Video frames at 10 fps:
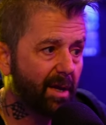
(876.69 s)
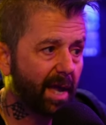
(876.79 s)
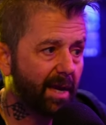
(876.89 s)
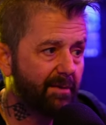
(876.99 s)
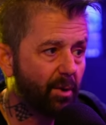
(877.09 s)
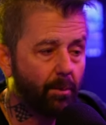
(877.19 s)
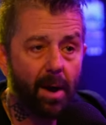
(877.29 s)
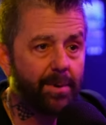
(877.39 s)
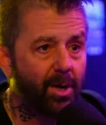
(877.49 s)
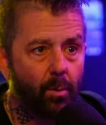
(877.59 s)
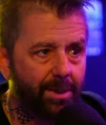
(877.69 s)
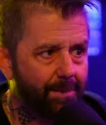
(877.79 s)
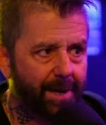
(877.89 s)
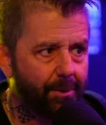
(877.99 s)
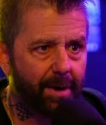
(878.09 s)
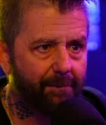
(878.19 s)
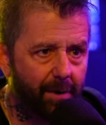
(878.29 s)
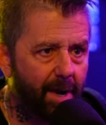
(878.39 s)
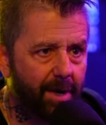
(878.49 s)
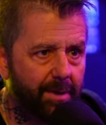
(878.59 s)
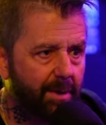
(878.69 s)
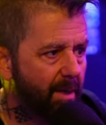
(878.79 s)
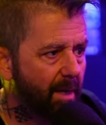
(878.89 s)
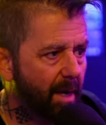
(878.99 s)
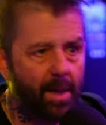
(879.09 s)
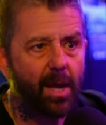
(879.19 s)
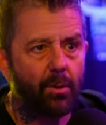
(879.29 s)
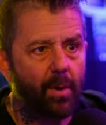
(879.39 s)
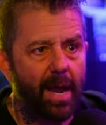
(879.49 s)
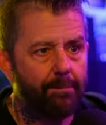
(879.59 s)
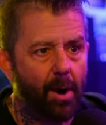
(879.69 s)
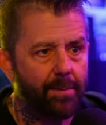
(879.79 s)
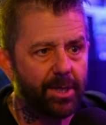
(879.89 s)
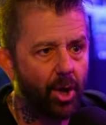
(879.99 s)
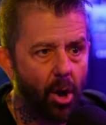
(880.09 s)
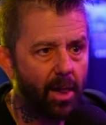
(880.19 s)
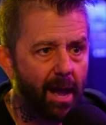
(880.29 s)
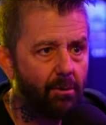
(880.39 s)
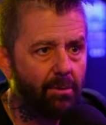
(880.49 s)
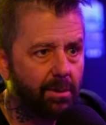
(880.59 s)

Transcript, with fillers: And even though Bobby Dall wasn't my great friend, I'm not going to rat Bobby Dall out.